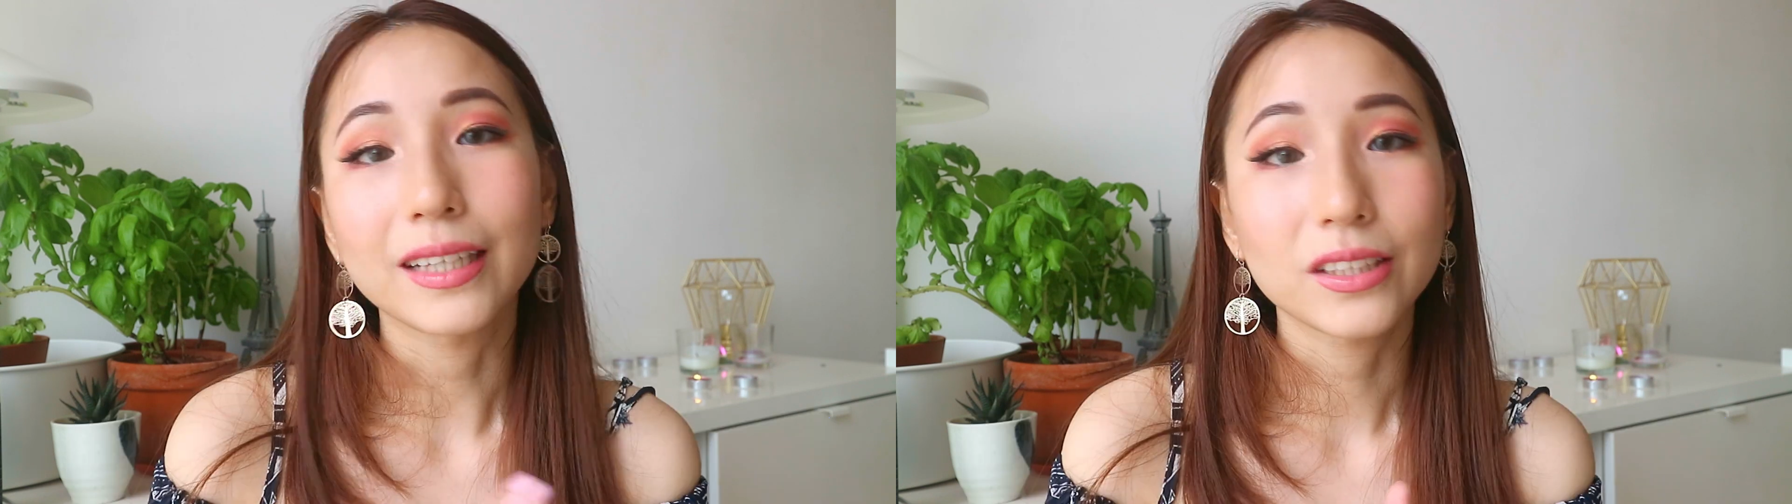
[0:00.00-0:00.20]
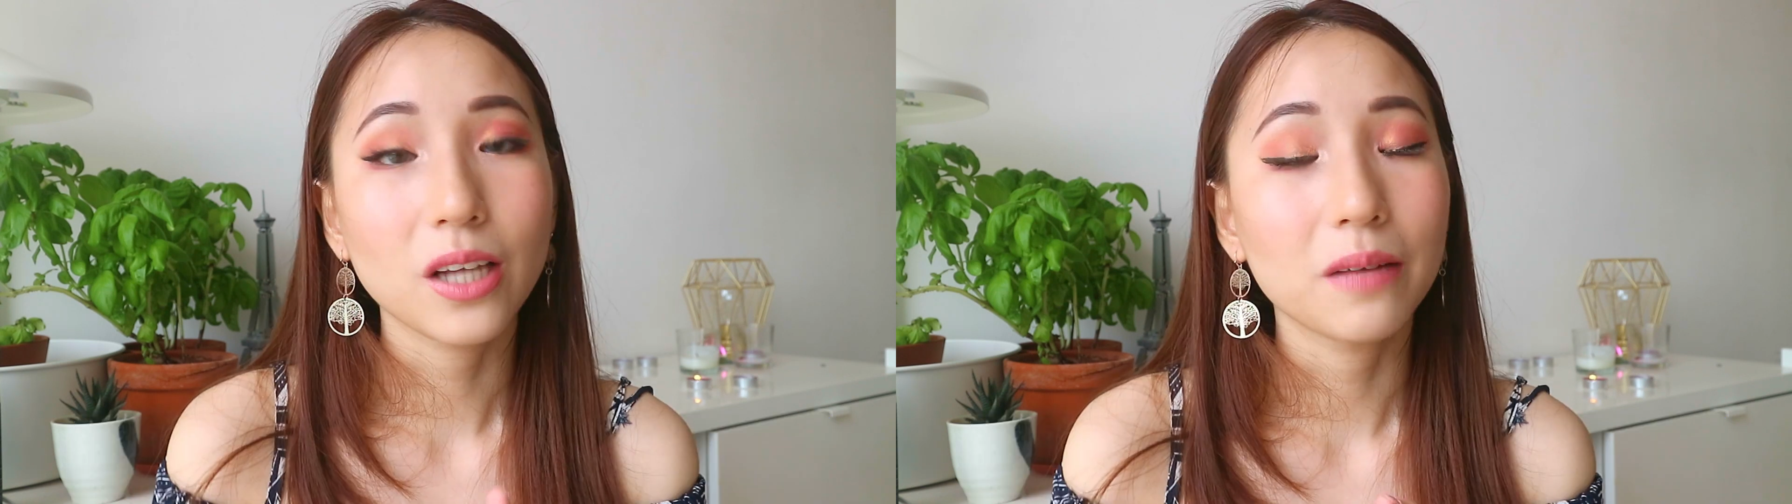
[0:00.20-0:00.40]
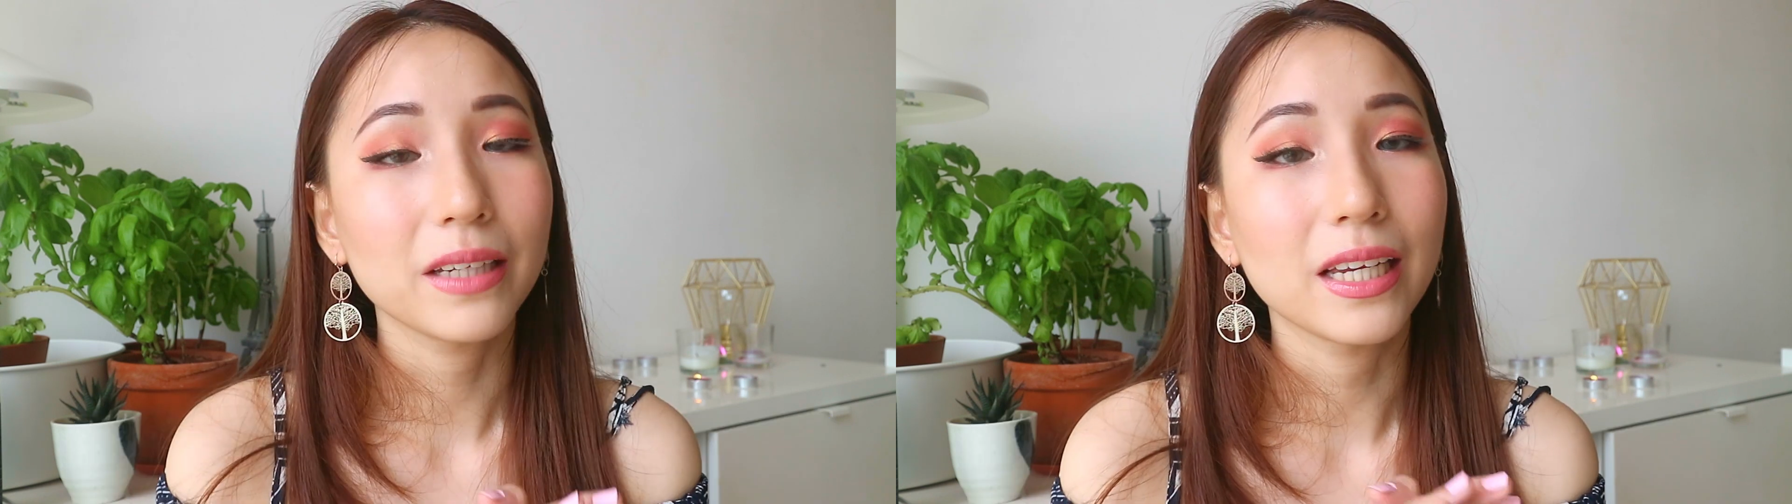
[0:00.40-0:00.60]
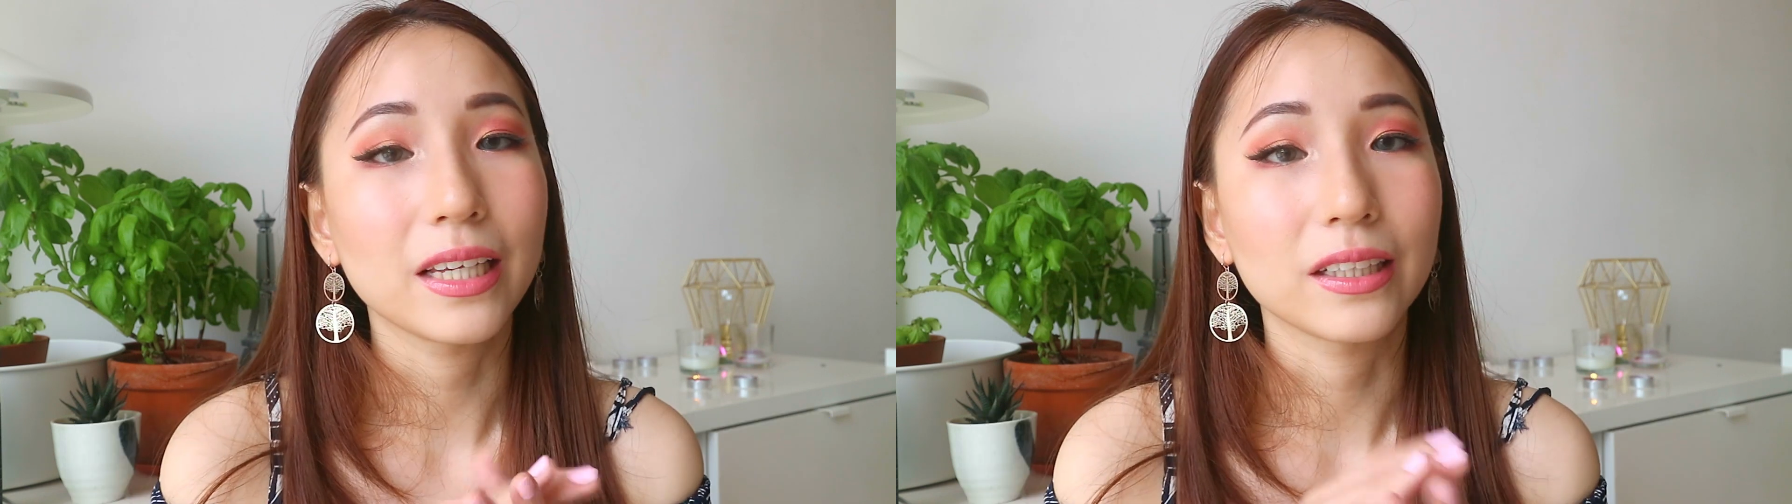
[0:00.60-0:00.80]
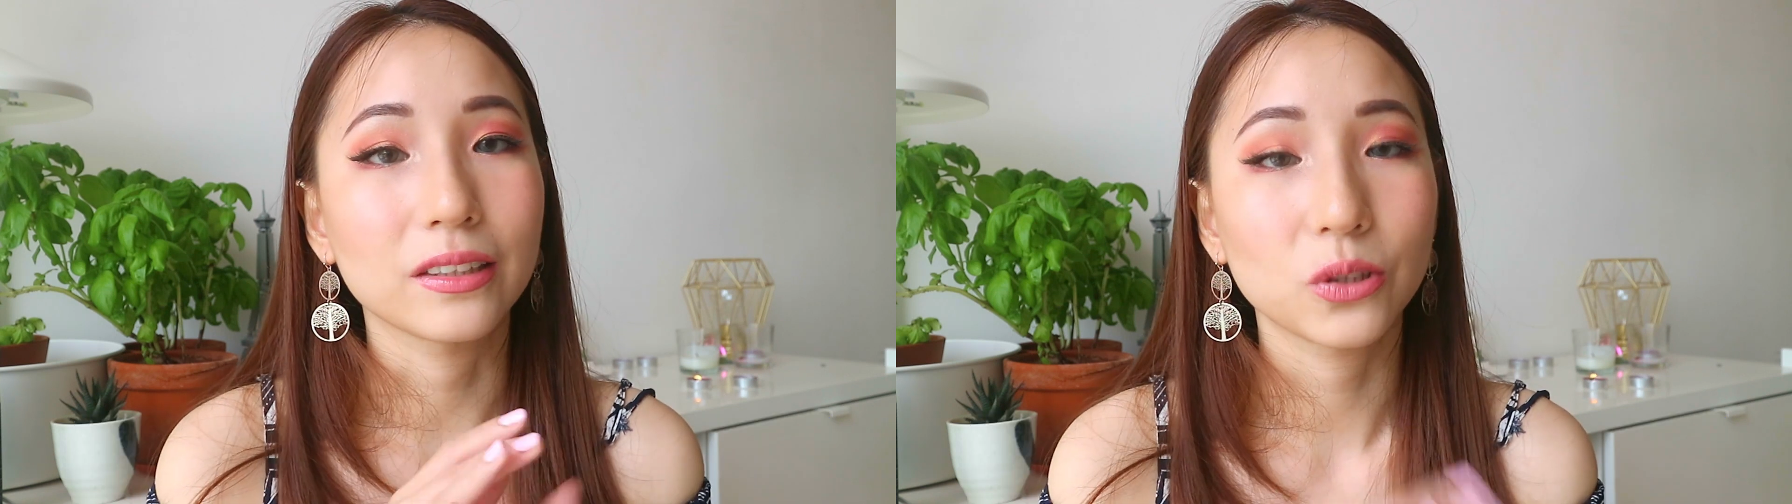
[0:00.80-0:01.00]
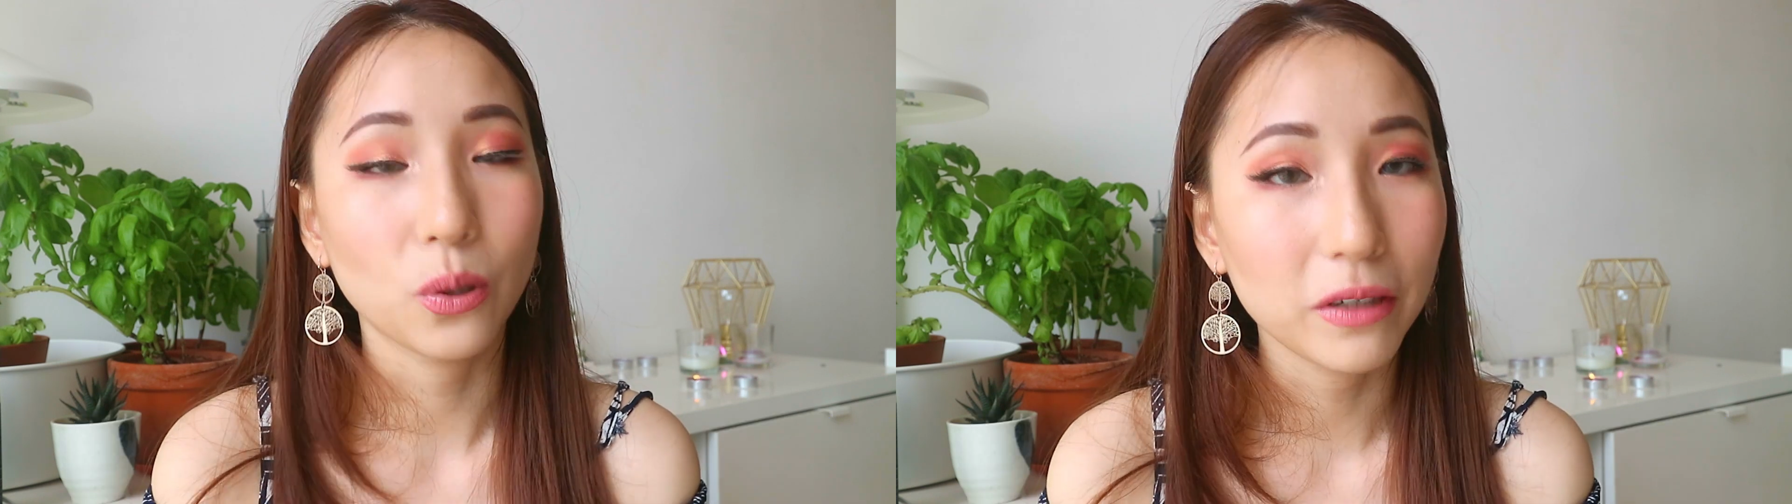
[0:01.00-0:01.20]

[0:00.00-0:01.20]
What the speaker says: I stopped eating so